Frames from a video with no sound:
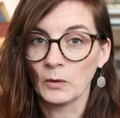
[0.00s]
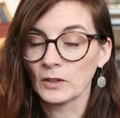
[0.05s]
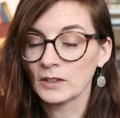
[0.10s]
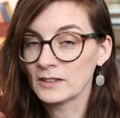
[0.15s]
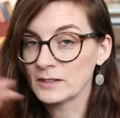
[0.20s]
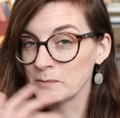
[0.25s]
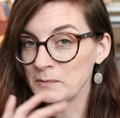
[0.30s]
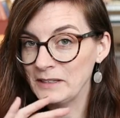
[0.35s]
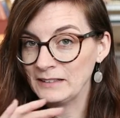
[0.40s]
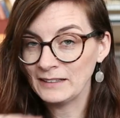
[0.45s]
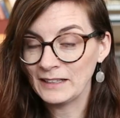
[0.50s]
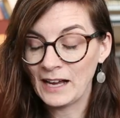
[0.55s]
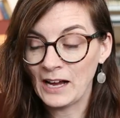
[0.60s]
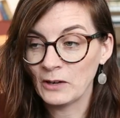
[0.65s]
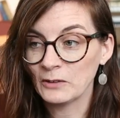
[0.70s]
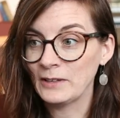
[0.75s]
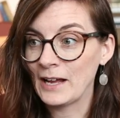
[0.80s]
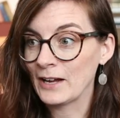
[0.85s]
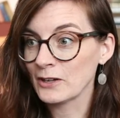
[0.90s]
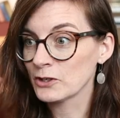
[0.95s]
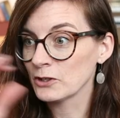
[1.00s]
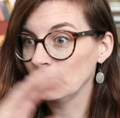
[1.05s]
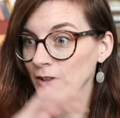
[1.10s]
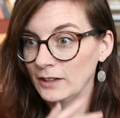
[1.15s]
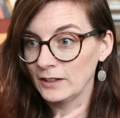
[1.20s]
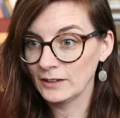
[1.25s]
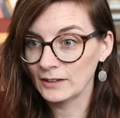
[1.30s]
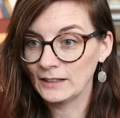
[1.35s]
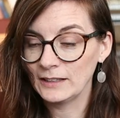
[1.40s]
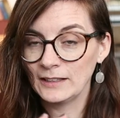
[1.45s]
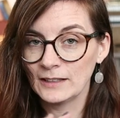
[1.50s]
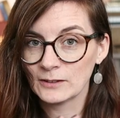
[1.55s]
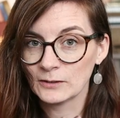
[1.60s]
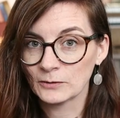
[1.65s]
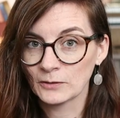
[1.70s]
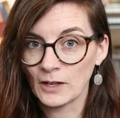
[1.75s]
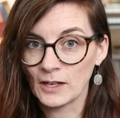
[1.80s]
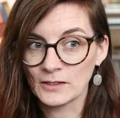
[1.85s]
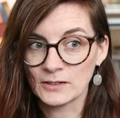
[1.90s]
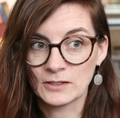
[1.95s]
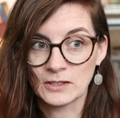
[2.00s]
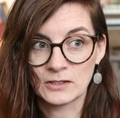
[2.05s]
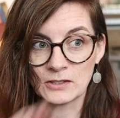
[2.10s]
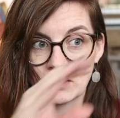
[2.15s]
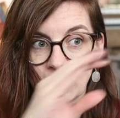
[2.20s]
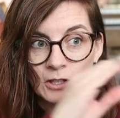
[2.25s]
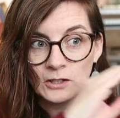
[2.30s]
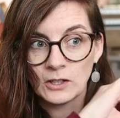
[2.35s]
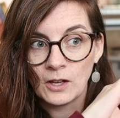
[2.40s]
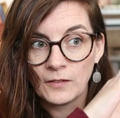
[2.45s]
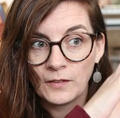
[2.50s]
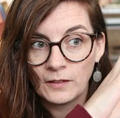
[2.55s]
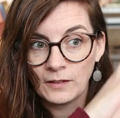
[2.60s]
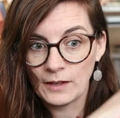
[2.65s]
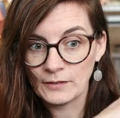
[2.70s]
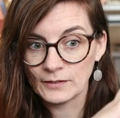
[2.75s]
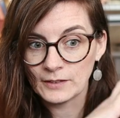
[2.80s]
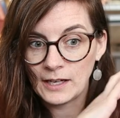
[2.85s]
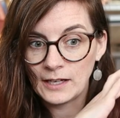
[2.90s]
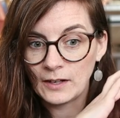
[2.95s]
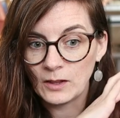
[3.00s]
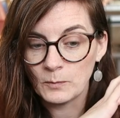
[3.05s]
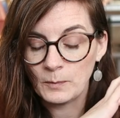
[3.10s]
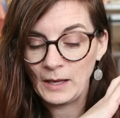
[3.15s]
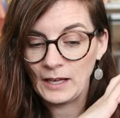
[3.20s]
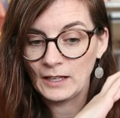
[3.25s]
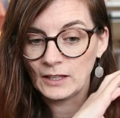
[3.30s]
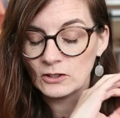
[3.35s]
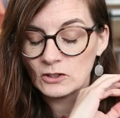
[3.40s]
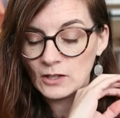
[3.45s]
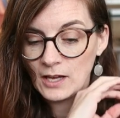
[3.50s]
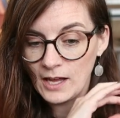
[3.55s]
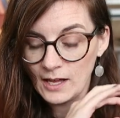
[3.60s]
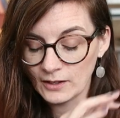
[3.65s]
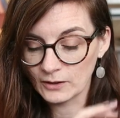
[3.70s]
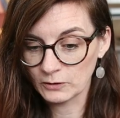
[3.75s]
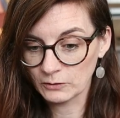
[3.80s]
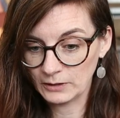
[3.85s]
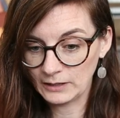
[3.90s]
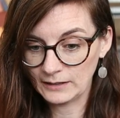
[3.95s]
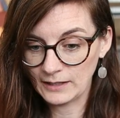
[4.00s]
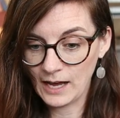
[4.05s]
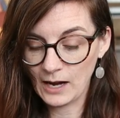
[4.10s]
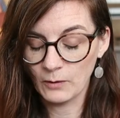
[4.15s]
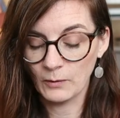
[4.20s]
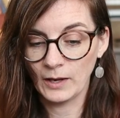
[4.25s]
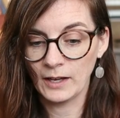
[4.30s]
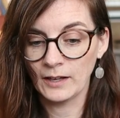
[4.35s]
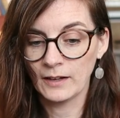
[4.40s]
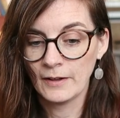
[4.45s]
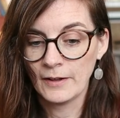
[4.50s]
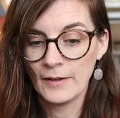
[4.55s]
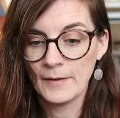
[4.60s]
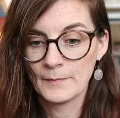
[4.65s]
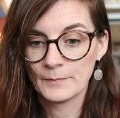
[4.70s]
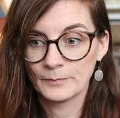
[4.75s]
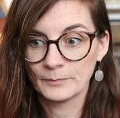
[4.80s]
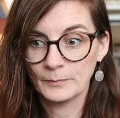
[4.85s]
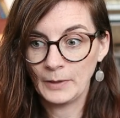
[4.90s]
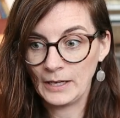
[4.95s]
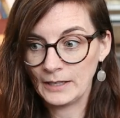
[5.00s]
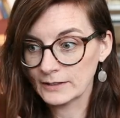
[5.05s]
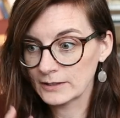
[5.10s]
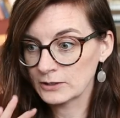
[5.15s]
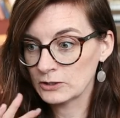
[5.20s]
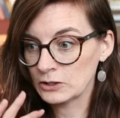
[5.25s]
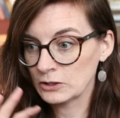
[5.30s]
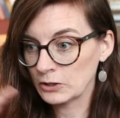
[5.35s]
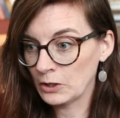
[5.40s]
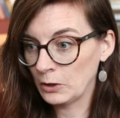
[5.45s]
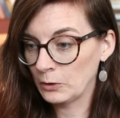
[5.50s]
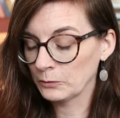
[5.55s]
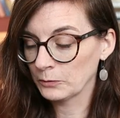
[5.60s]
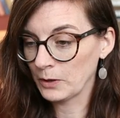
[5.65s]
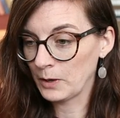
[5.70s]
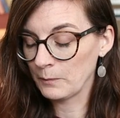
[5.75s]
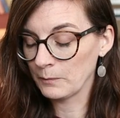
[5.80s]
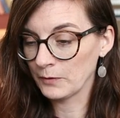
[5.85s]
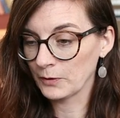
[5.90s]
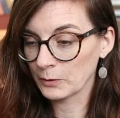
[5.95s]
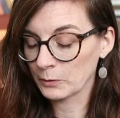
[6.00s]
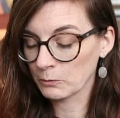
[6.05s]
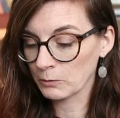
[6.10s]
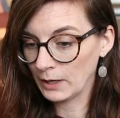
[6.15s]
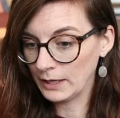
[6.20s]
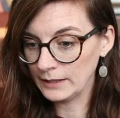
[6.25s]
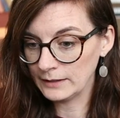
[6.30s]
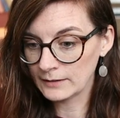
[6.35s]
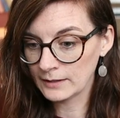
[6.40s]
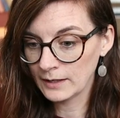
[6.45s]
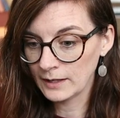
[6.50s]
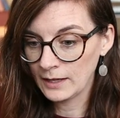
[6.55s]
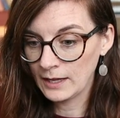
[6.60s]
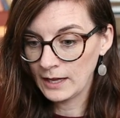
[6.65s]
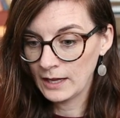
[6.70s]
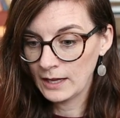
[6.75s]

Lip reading: It's amazing how natural it is for us to start on the left side of the page and read that way, but to go from the right,